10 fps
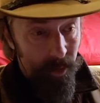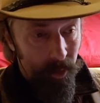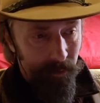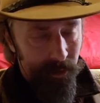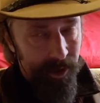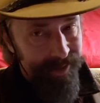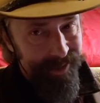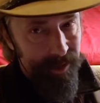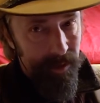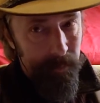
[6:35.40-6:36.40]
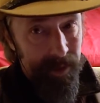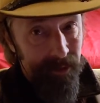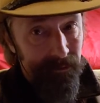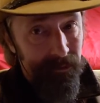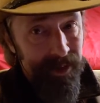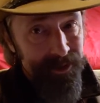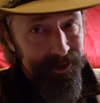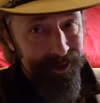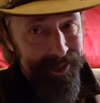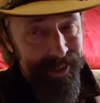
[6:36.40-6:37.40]
or very little. I mean,
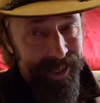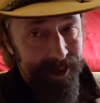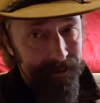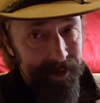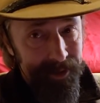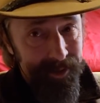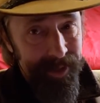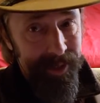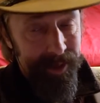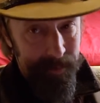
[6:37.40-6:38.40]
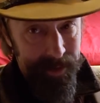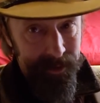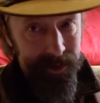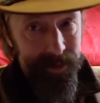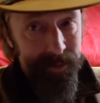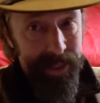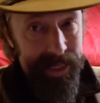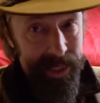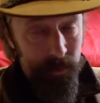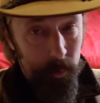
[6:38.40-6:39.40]
eventually everything, I mean, there's
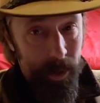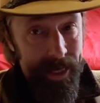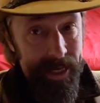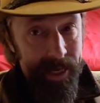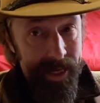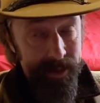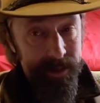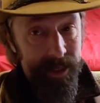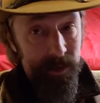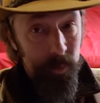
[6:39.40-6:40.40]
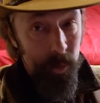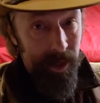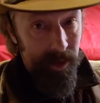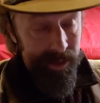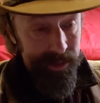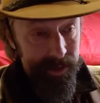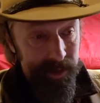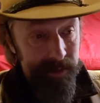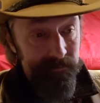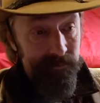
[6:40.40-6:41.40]
heat radiates as well as
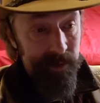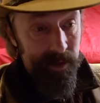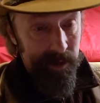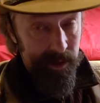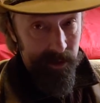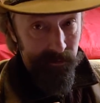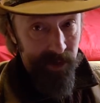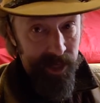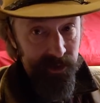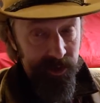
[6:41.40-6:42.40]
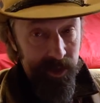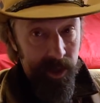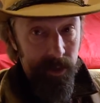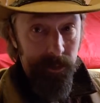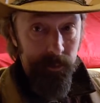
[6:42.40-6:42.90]
convection. The